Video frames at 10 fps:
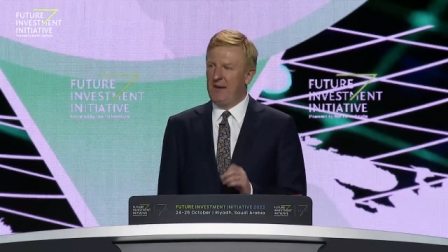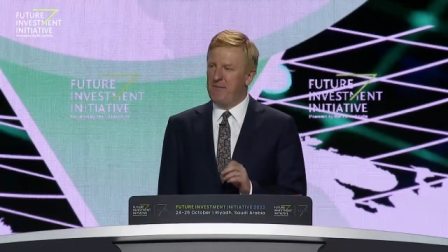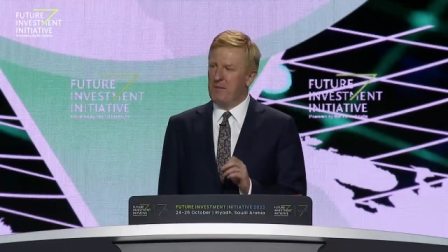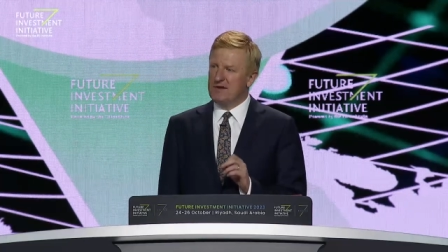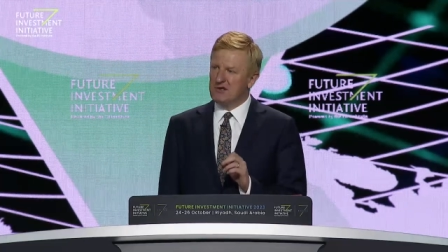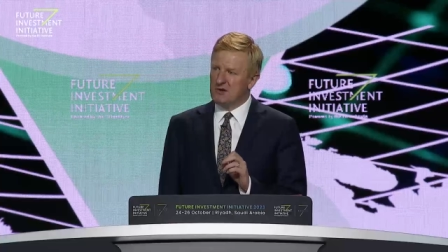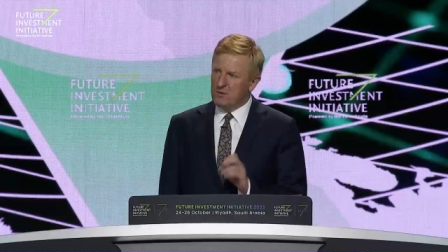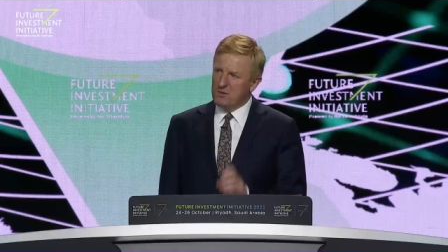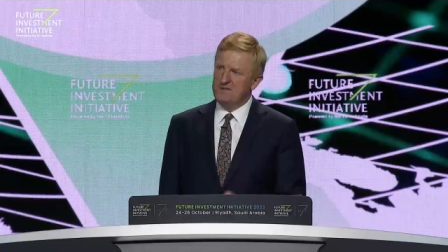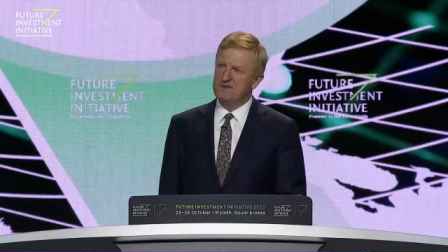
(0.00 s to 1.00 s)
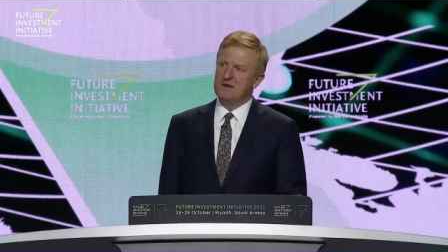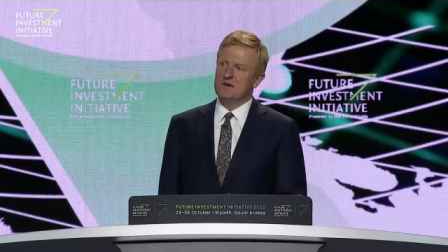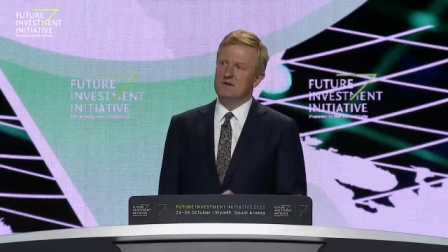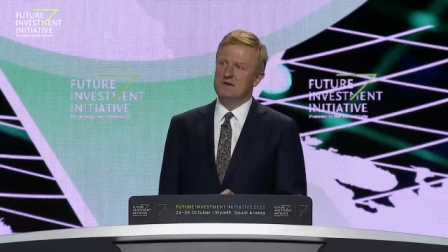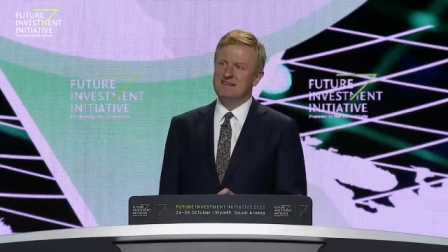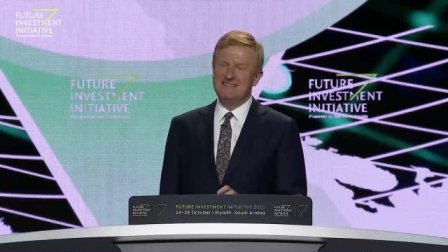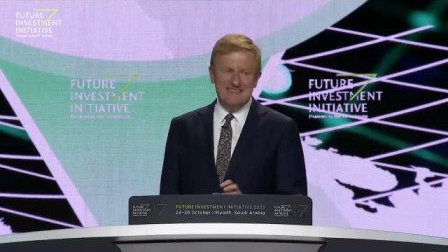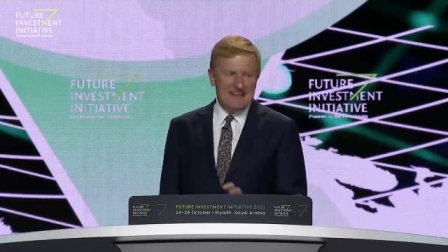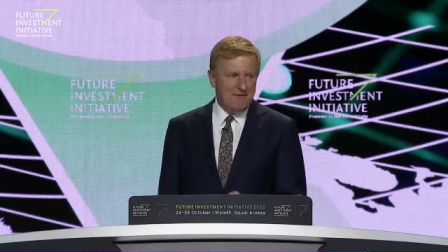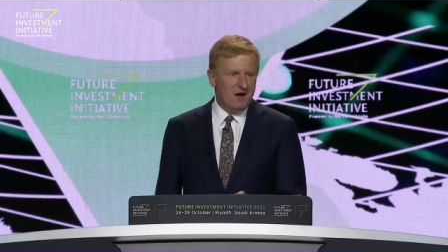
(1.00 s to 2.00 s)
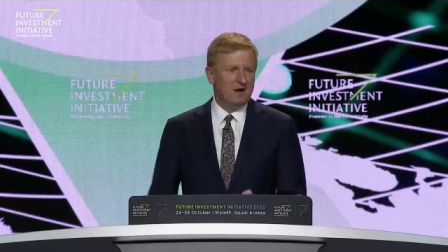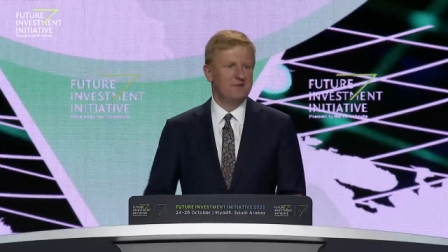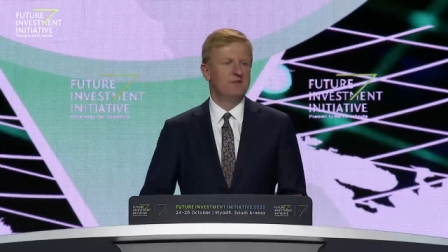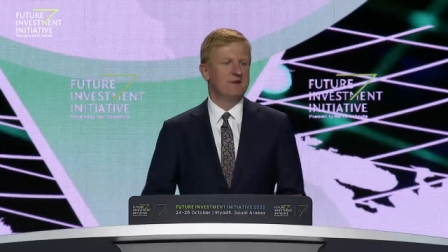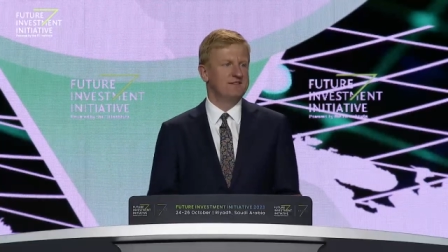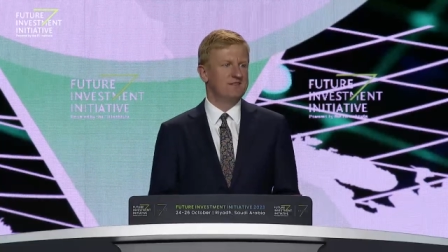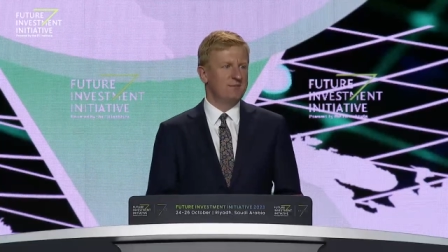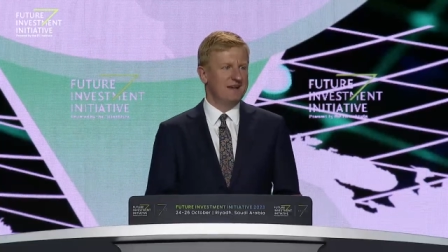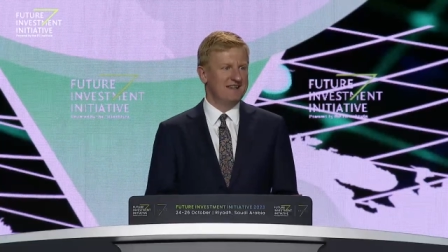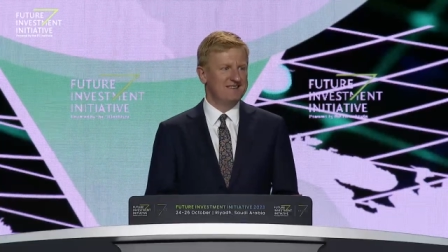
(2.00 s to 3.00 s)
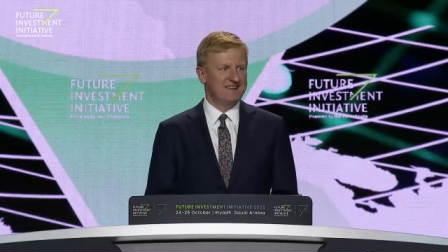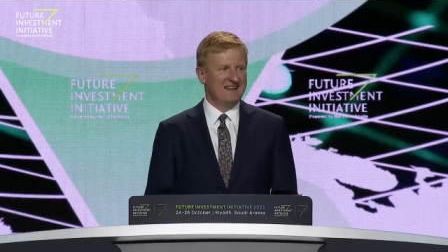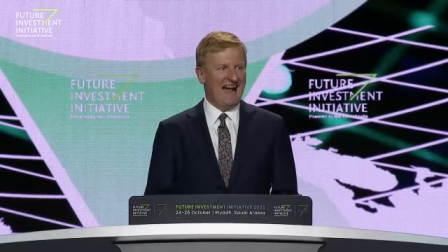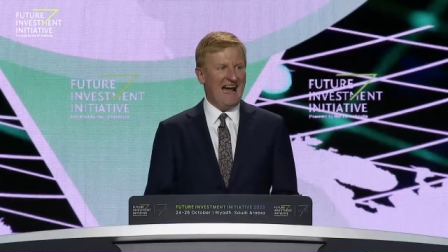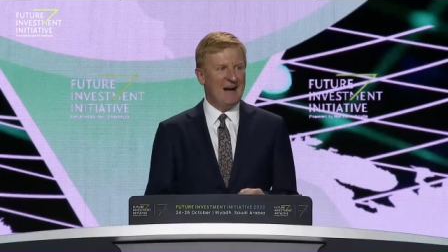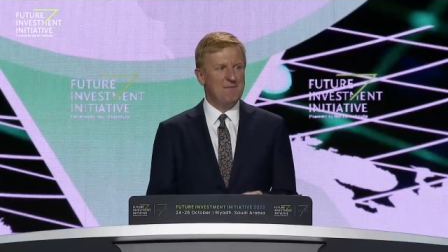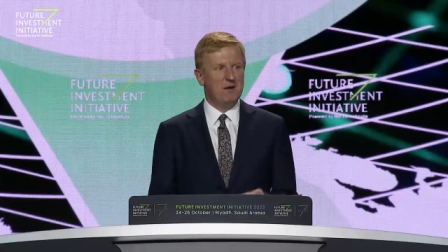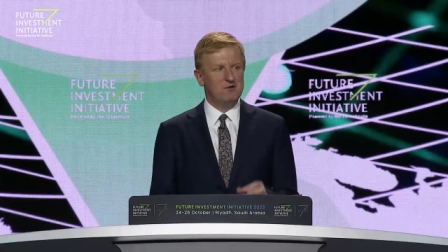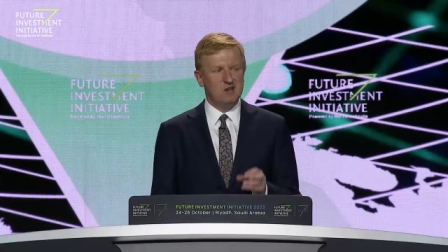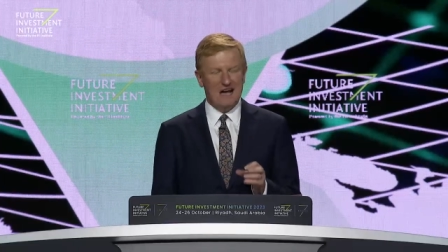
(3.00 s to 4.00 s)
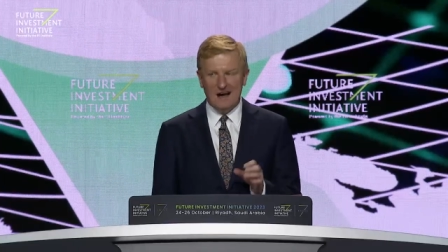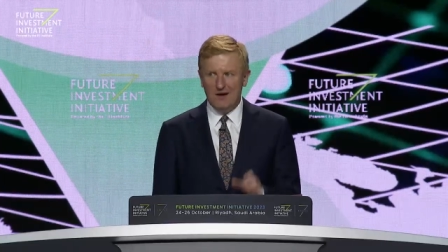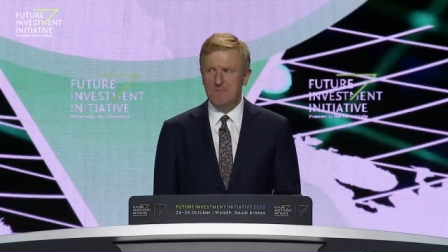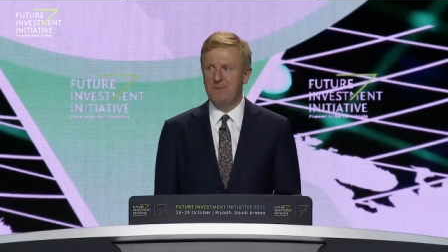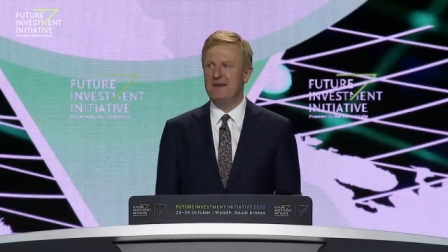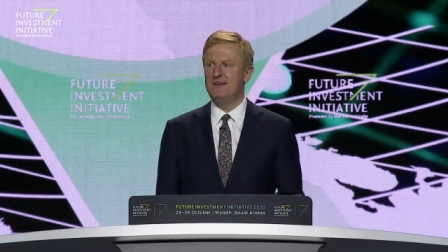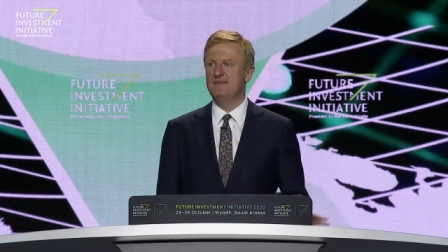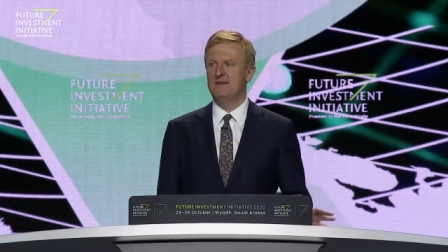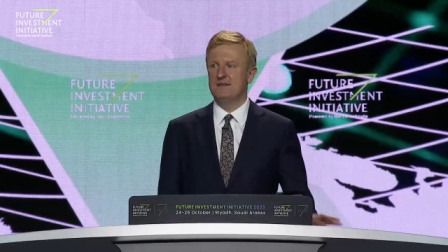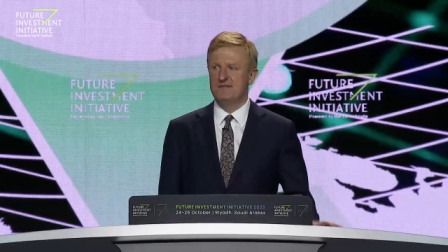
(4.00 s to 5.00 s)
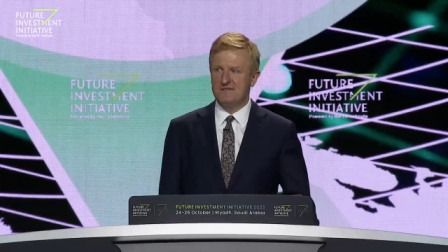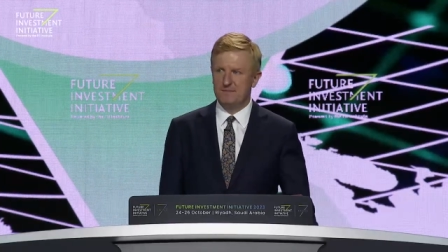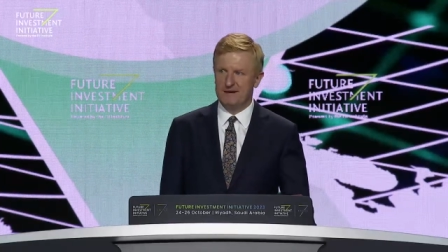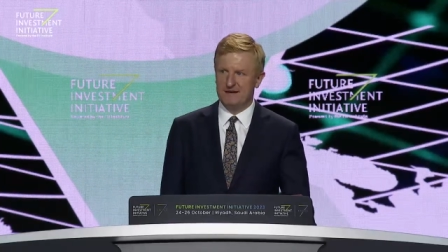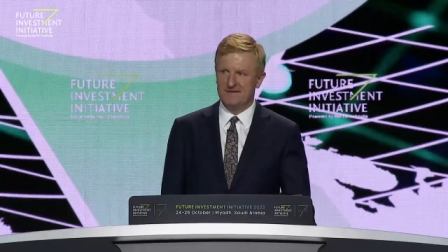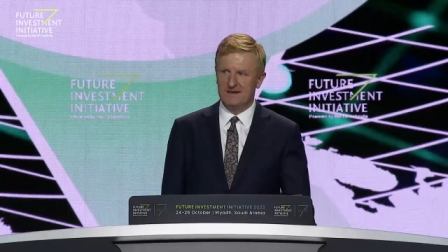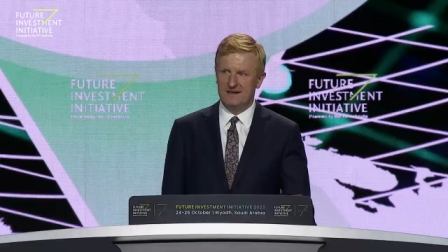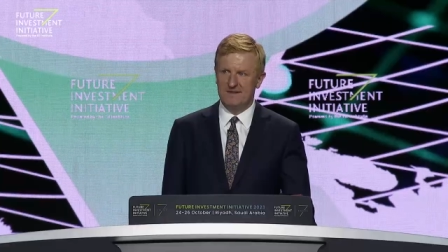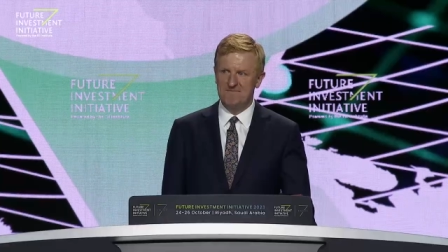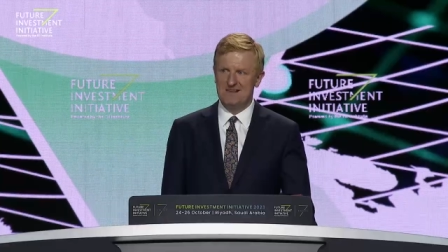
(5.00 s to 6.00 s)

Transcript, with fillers: But we should also never underestimate how much our peace and stability